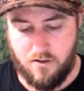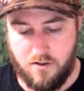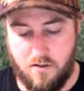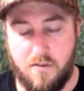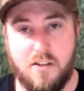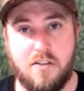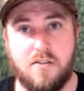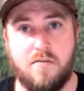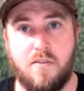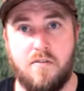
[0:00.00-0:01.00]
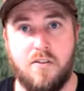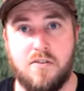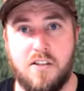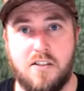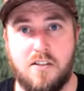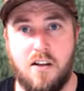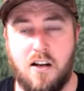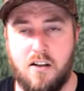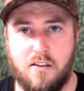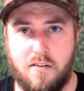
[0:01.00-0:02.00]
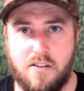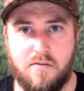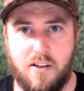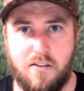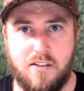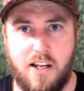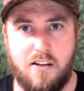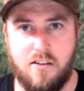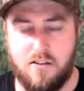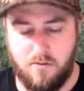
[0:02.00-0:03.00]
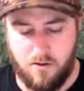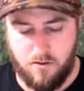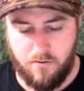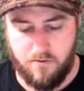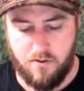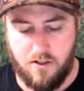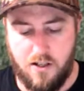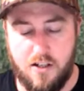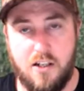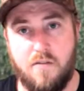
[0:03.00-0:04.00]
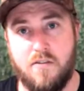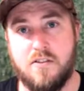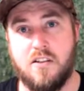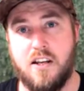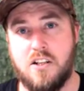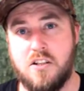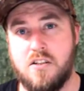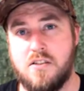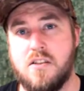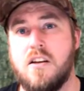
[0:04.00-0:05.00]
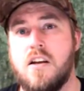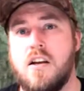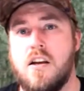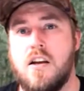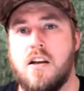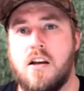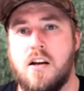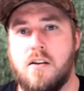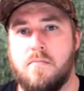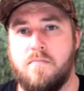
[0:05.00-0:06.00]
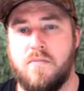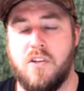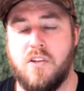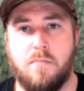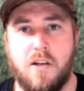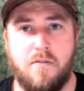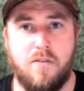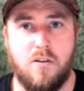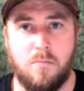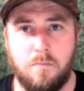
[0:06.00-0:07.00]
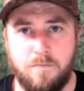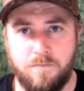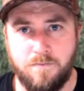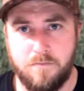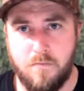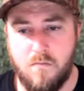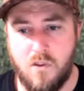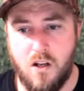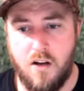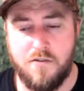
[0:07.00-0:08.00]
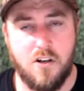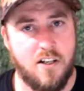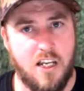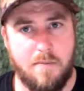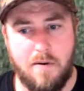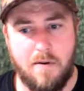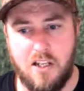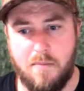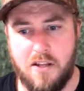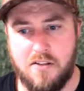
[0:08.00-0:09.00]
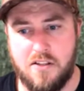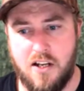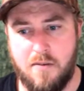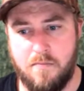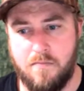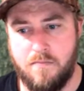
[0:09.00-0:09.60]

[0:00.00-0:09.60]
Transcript: there is 50 or 60, there is like 10 to 12 different selections you can pick from. I've tried to keep everything about the same.